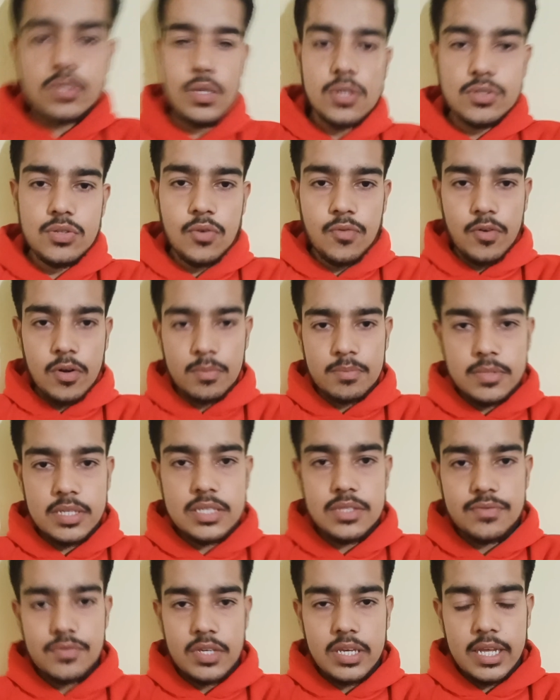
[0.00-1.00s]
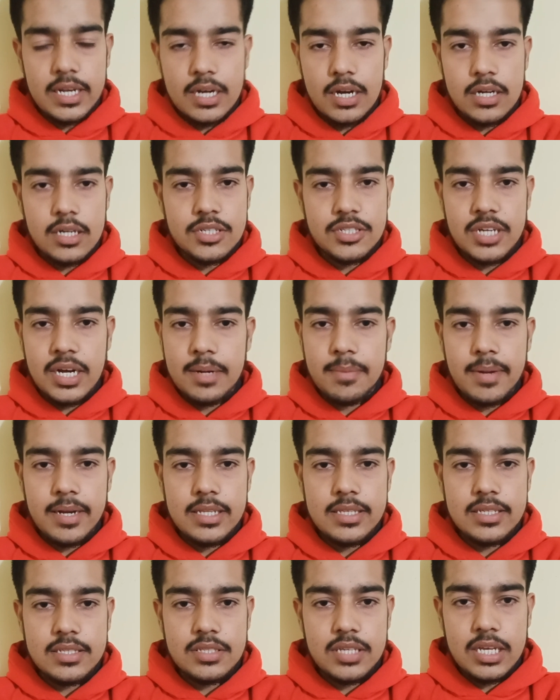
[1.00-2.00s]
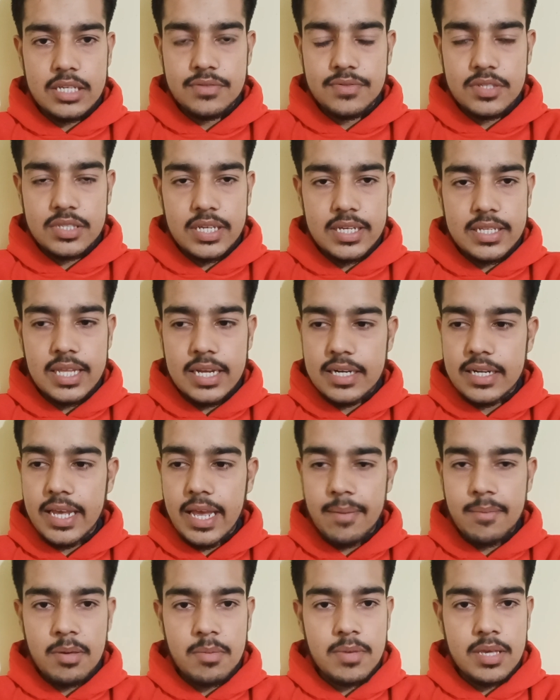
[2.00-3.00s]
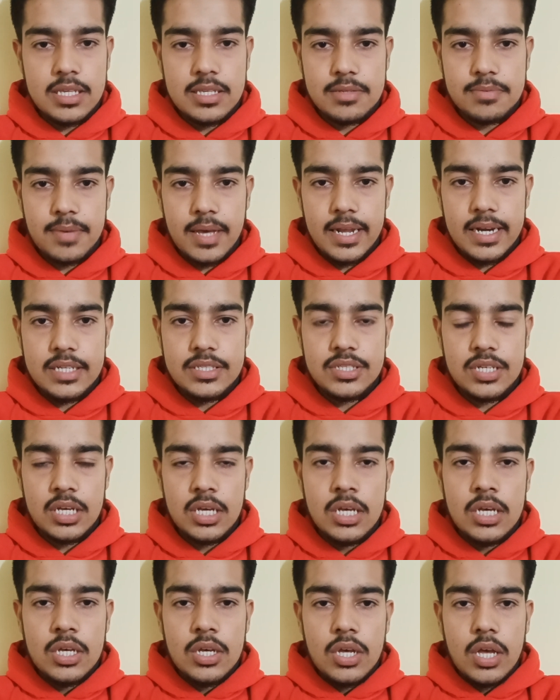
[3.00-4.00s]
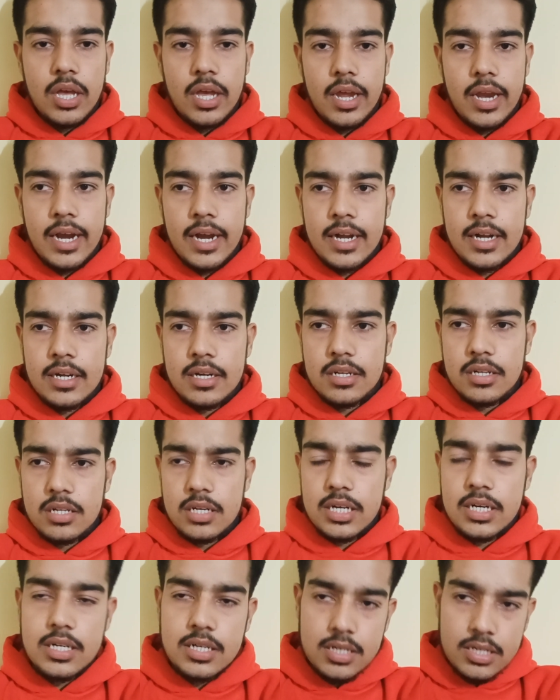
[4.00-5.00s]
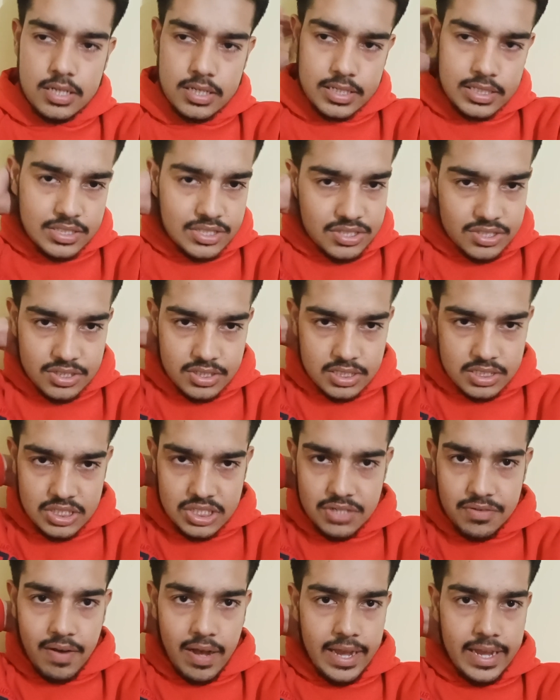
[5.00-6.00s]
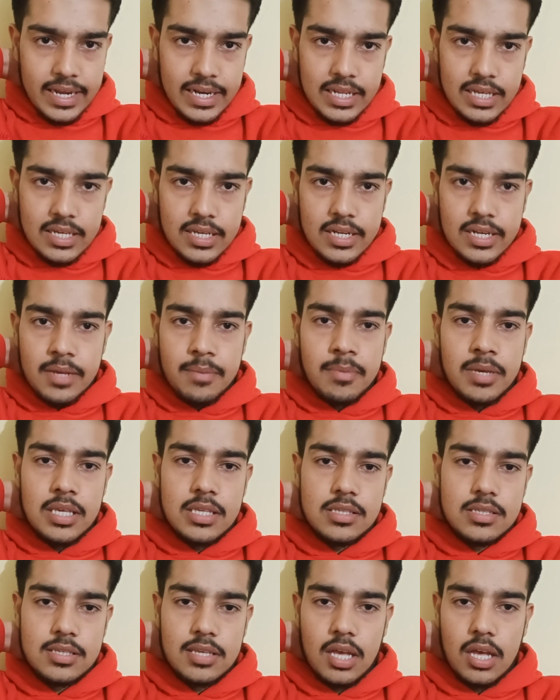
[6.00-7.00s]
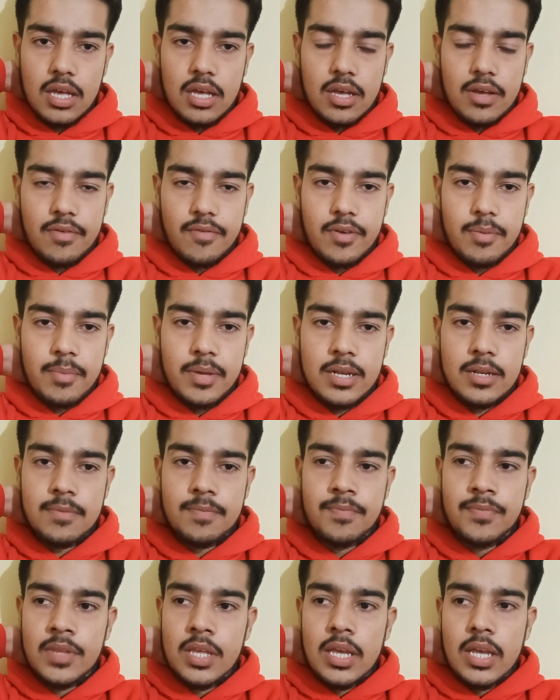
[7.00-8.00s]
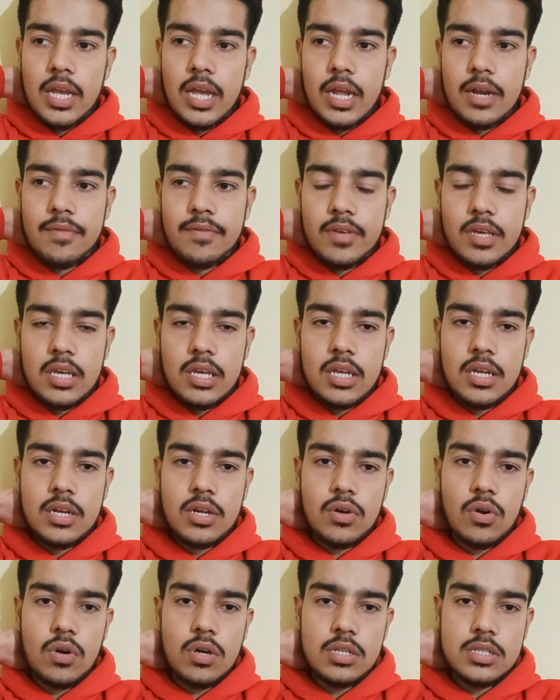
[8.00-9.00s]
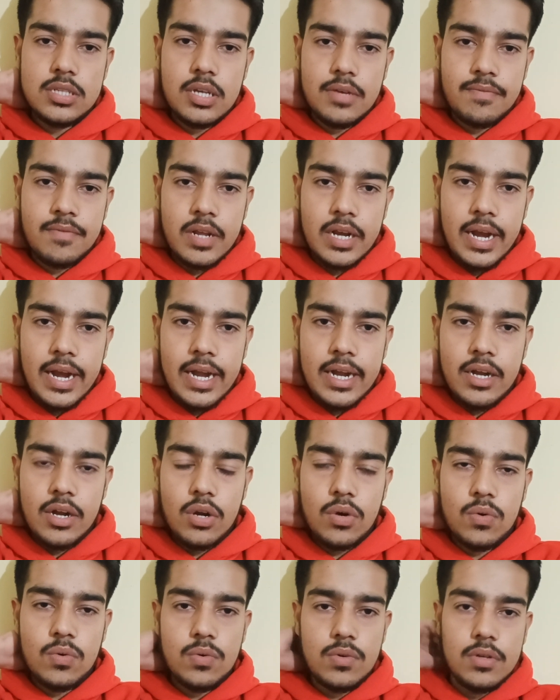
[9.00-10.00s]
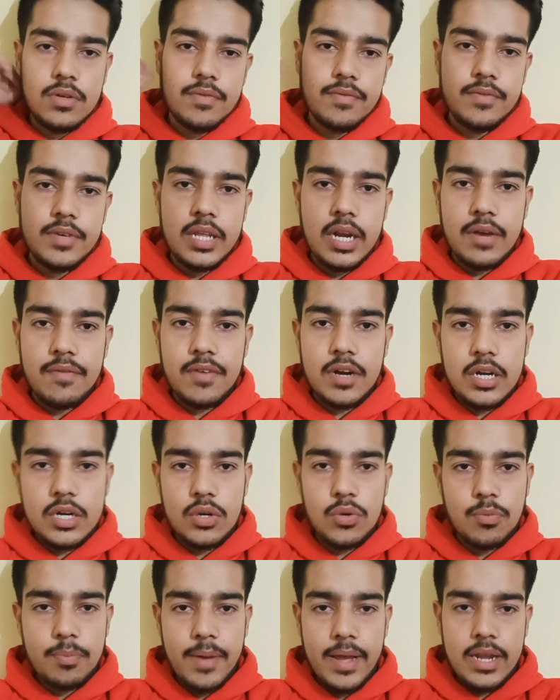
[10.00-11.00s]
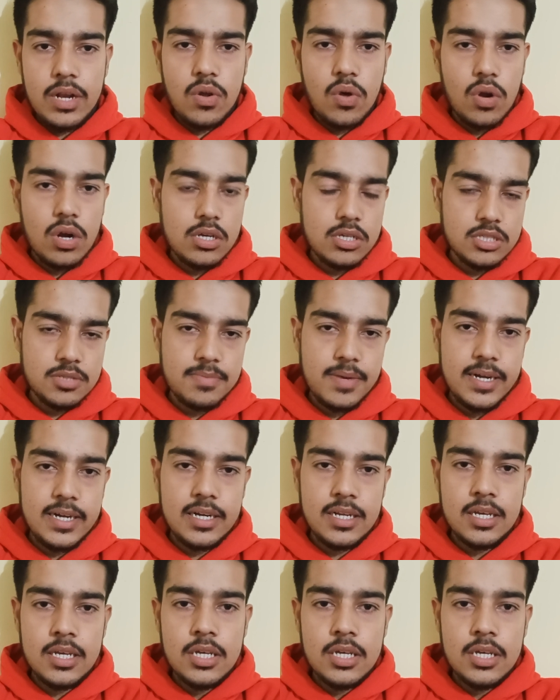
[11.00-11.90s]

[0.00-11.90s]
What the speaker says: So from this we can understand many things, as we say that gamy means marriage, and gyne, gyne means women, and we call someone andro, we refer to man or husband.